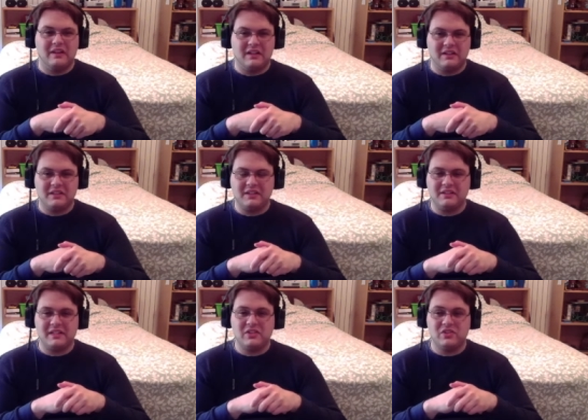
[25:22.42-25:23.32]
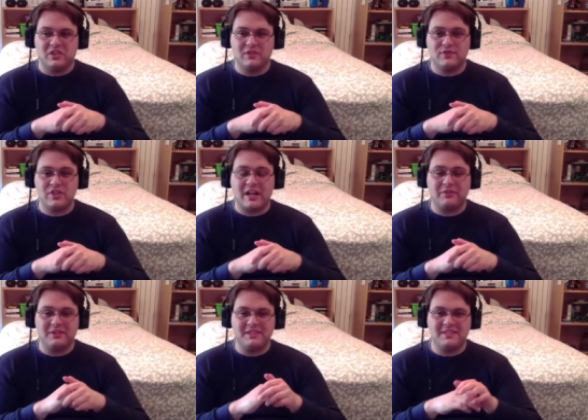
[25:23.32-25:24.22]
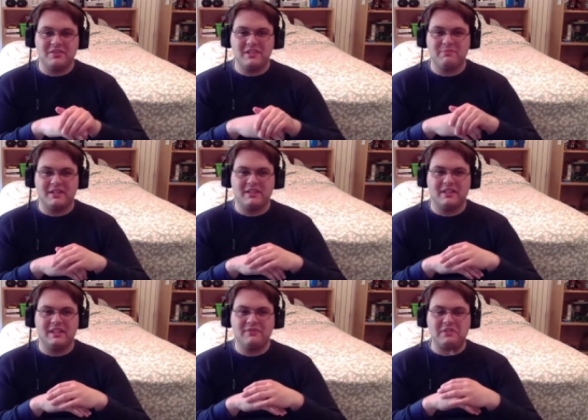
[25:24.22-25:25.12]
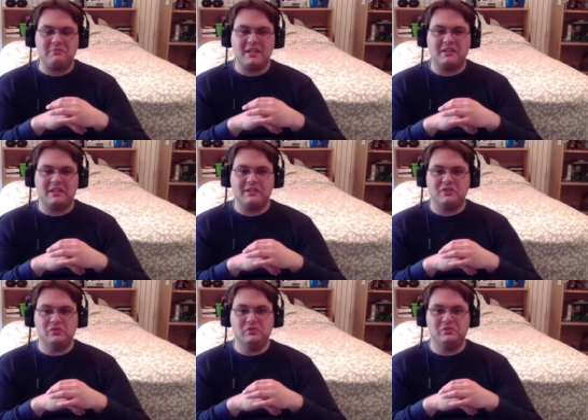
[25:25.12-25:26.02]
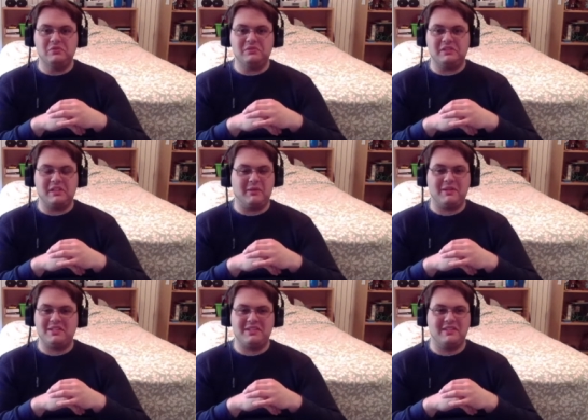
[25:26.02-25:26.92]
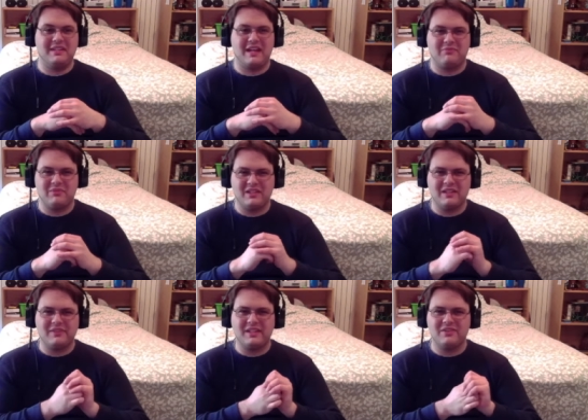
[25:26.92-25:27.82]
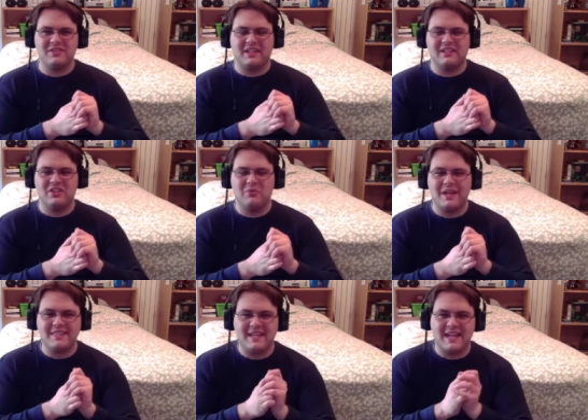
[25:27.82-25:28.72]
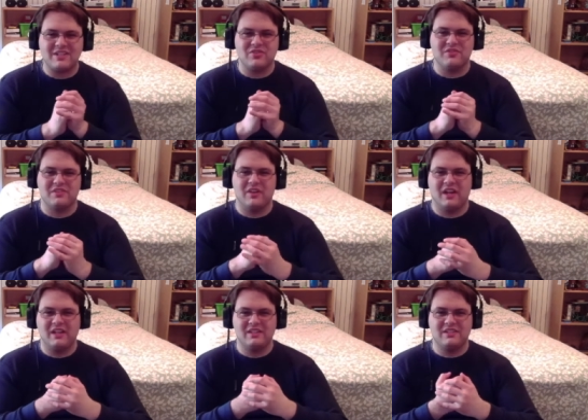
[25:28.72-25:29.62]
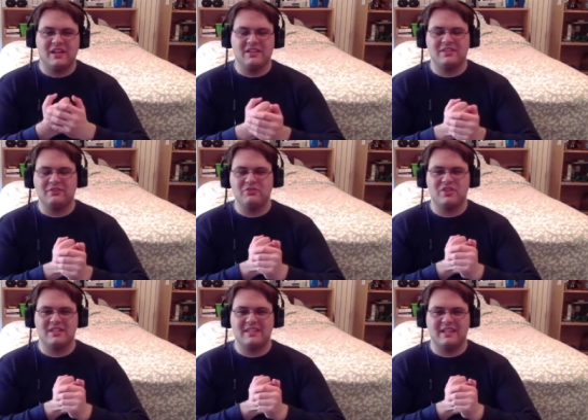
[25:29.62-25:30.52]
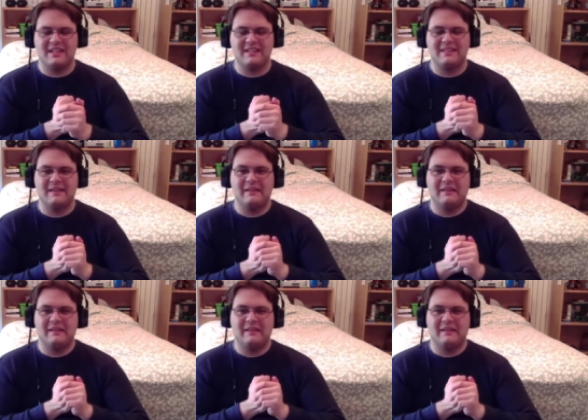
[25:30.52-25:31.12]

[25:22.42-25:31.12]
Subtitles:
earth-shatteringly serious, but enough to make you like, ooh. I mean, yeah, enough that there's like no easy answers, solutions to these,